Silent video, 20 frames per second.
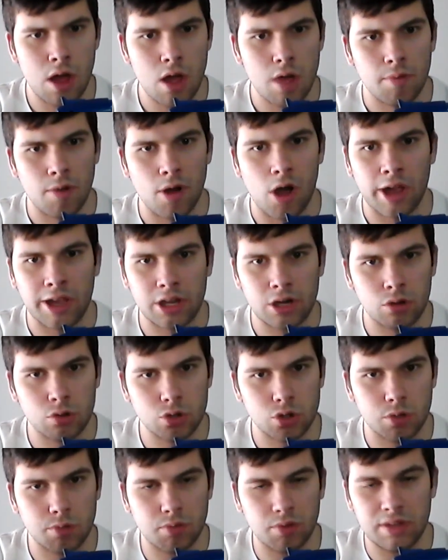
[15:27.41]
but I can
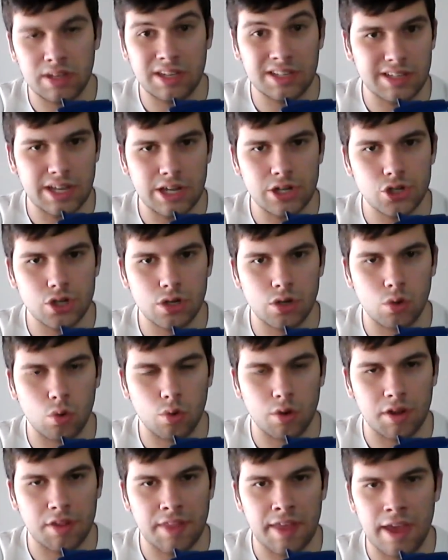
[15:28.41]
also put the extension
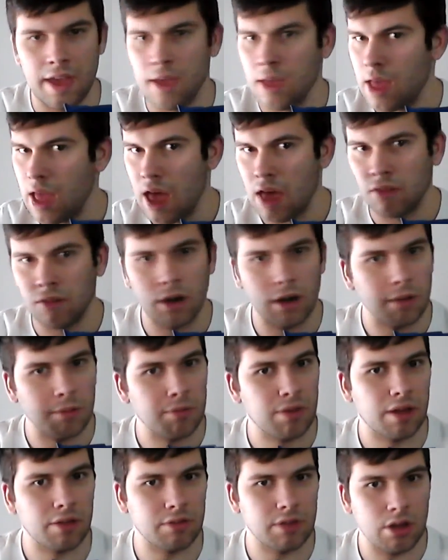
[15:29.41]
cord in there, and then I can
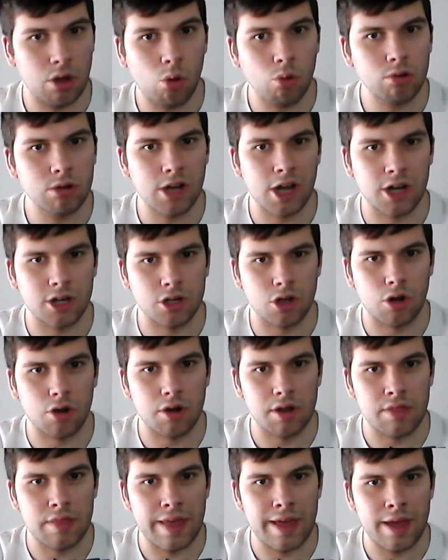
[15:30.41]
plug the old GunCon
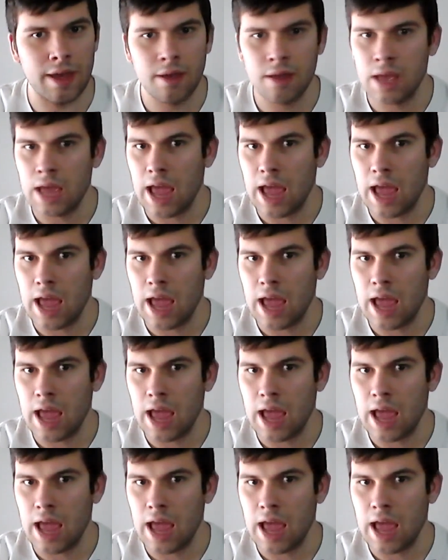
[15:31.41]
in there,